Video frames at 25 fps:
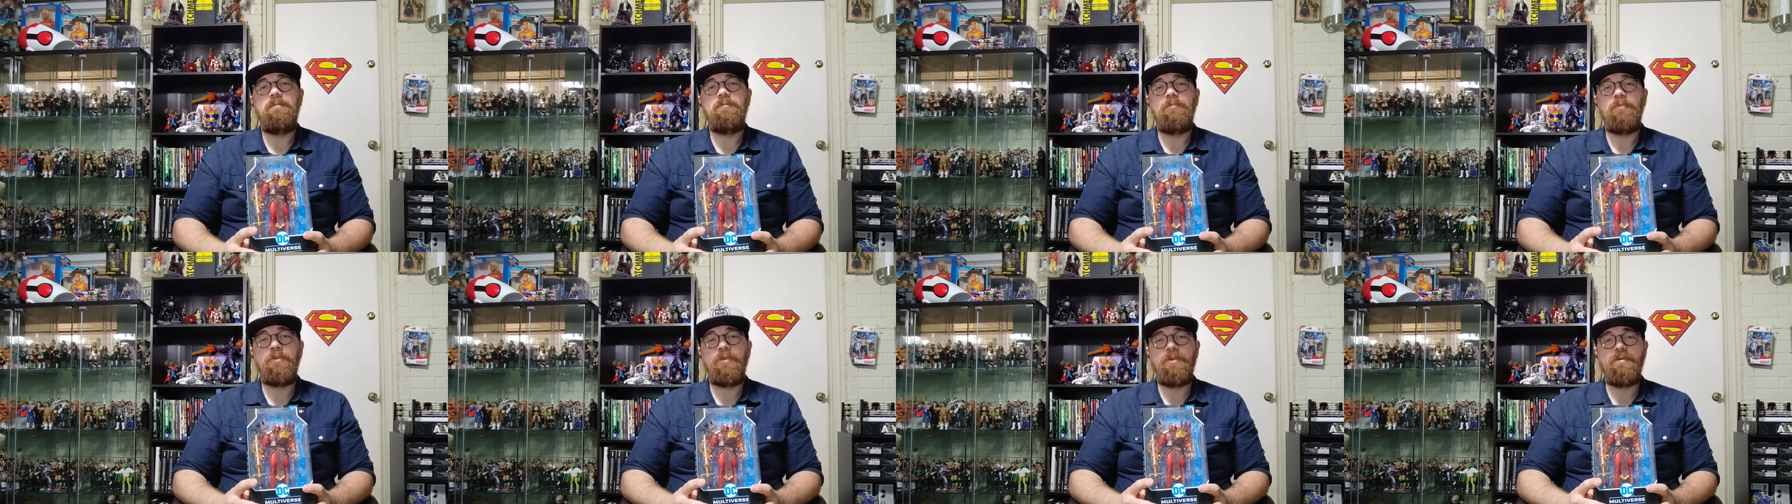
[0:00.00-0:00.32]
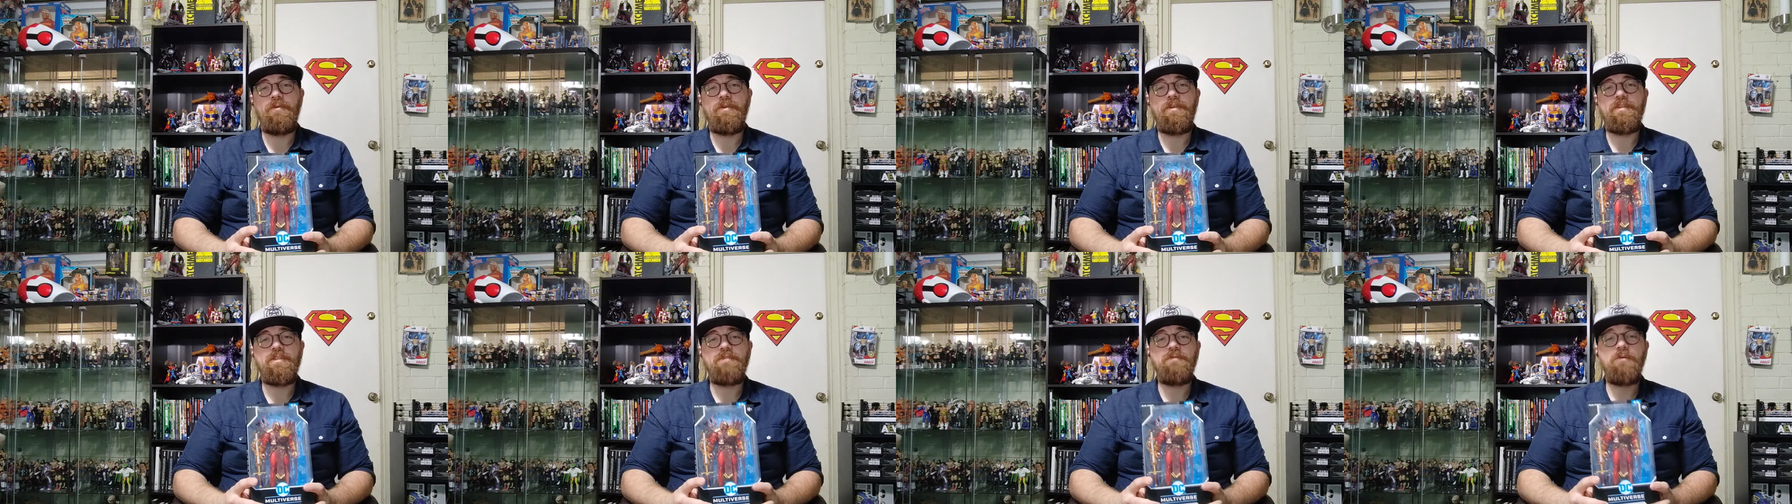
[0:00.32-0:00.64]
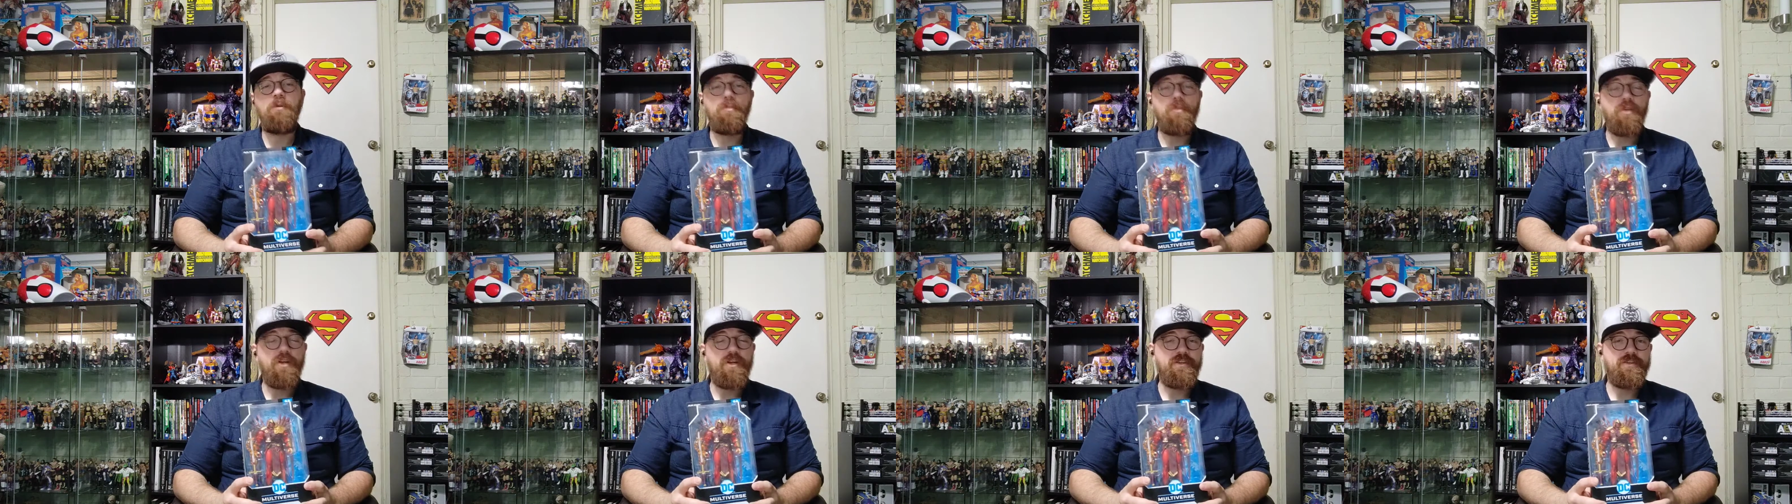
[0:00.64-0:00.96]
Pretty
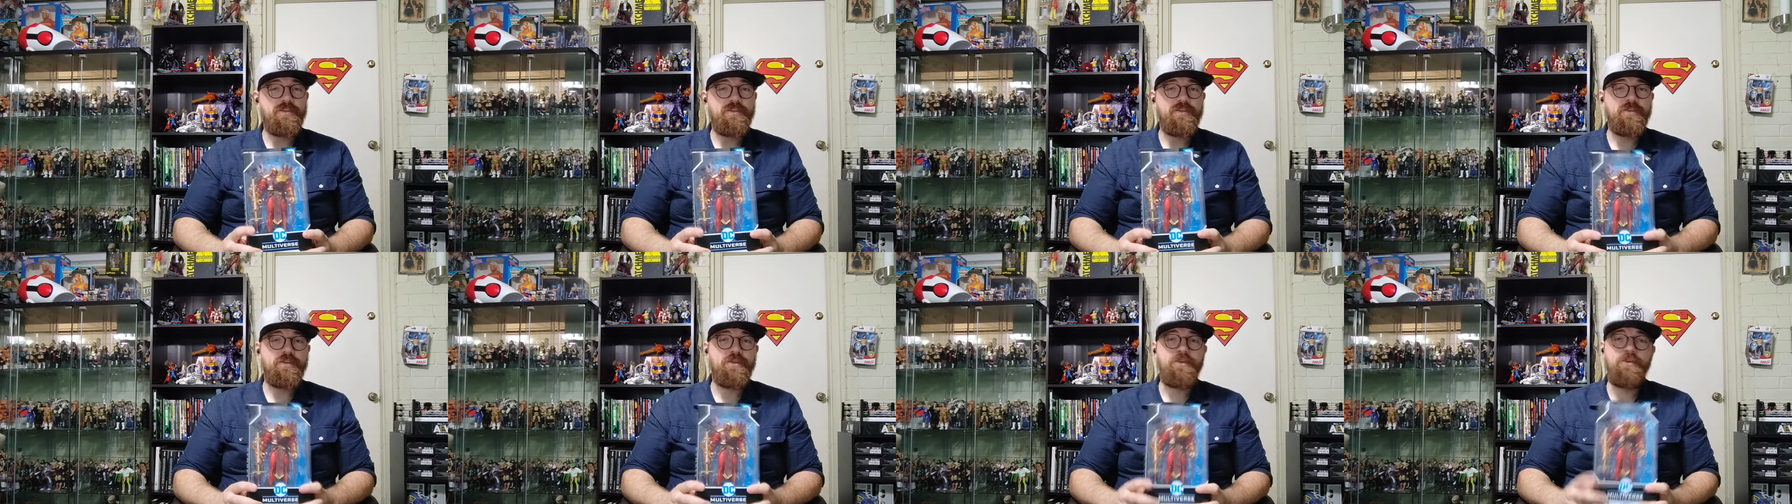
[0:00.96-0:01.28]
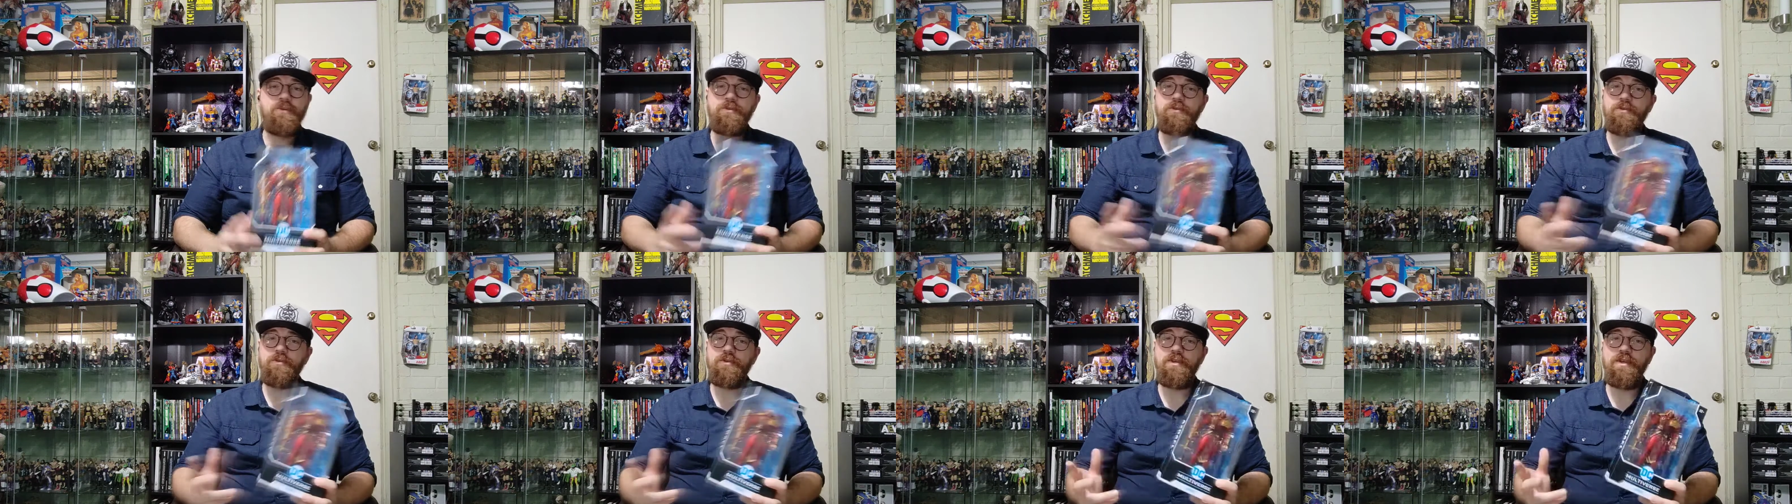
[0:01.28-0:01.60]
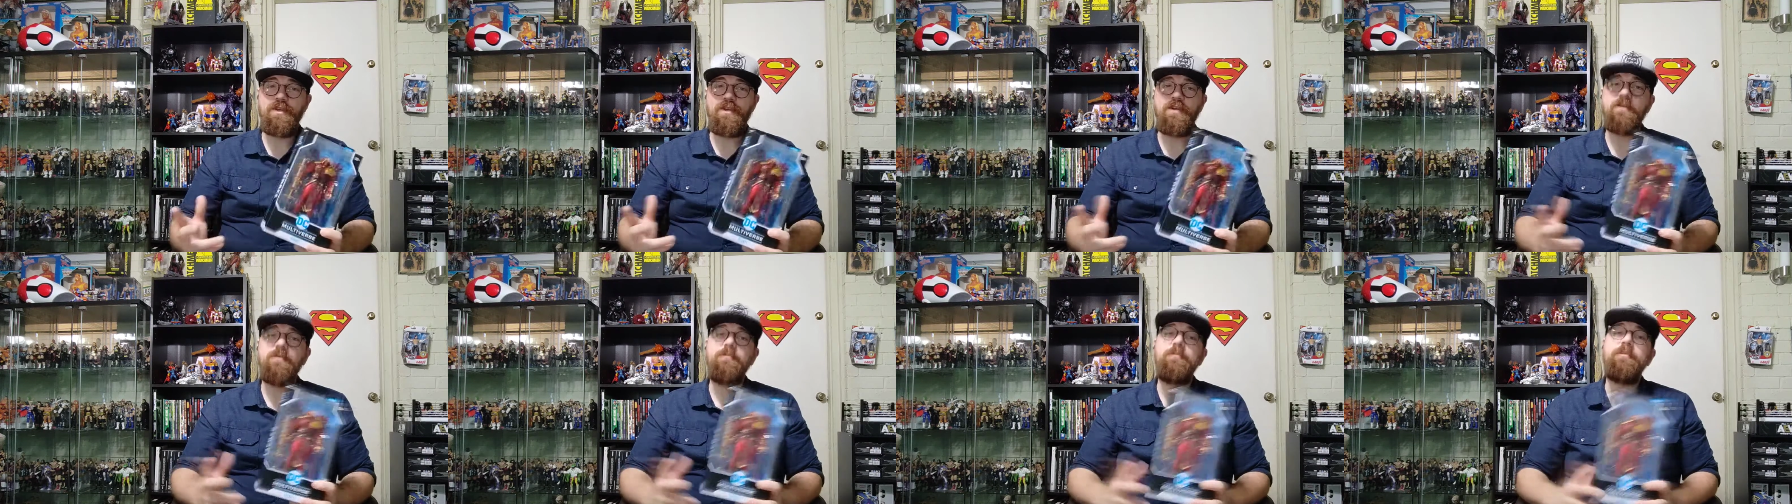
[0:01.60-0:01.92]
reasonable prices too, so
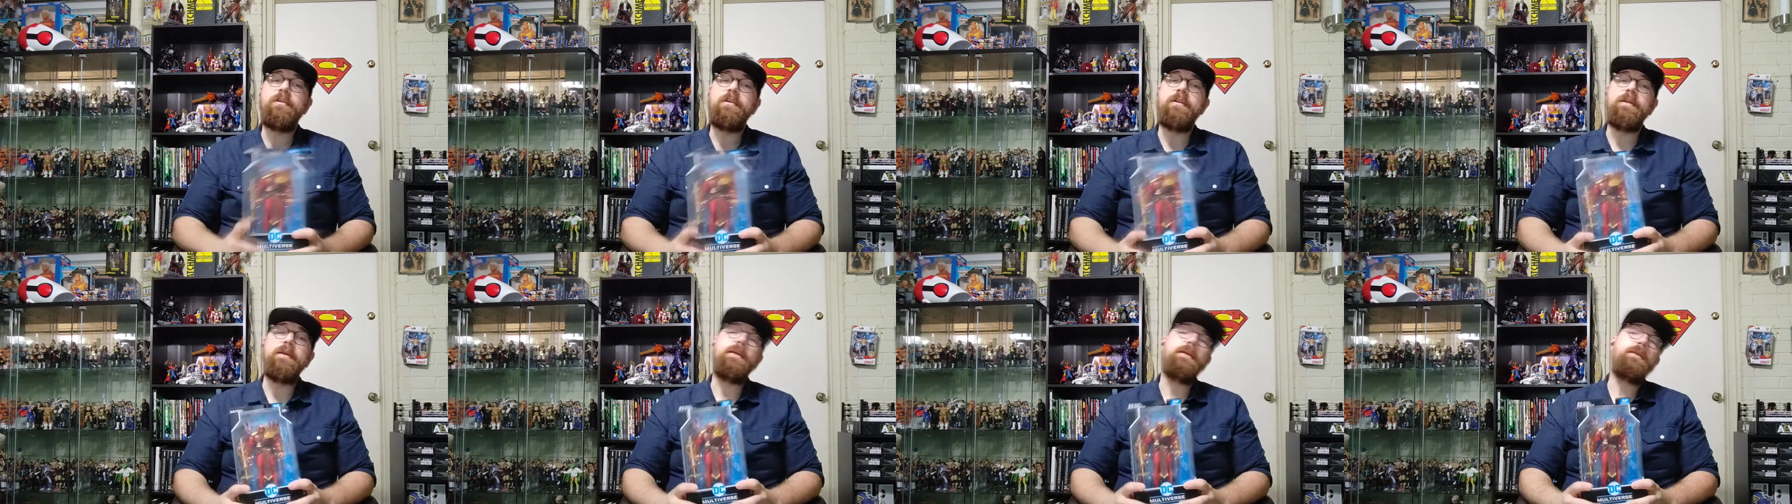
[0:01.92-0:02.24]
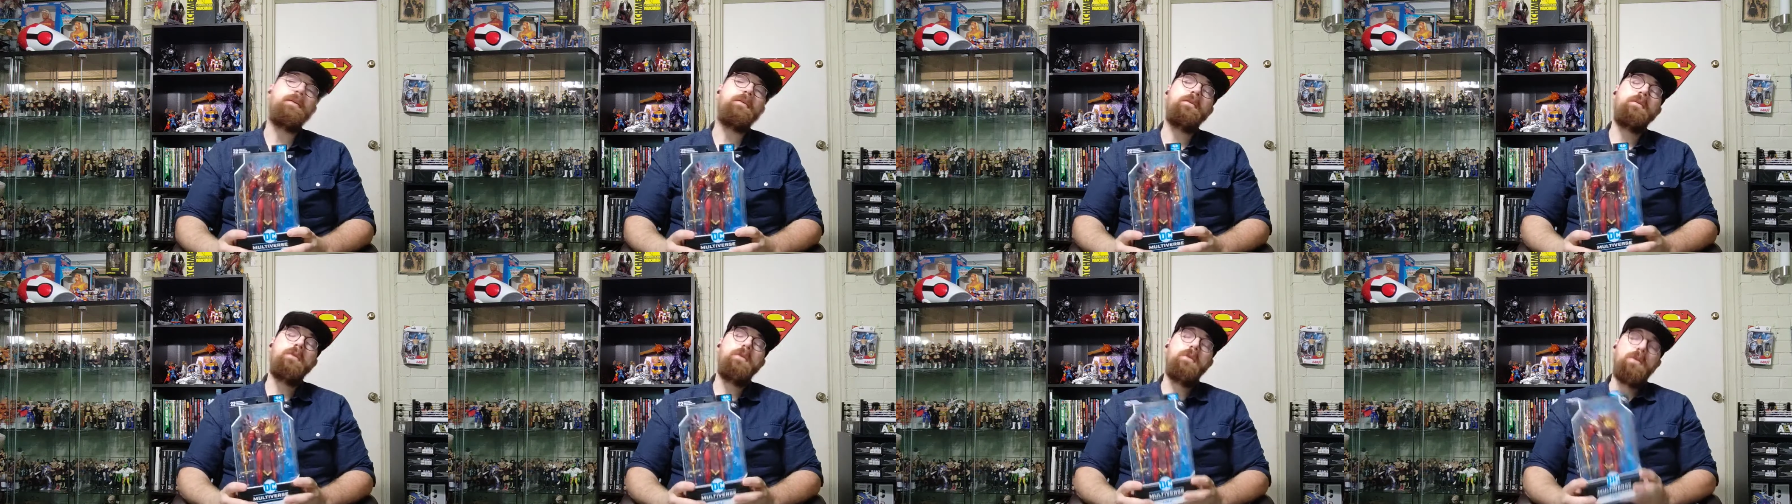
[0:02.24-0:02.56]
can't complain.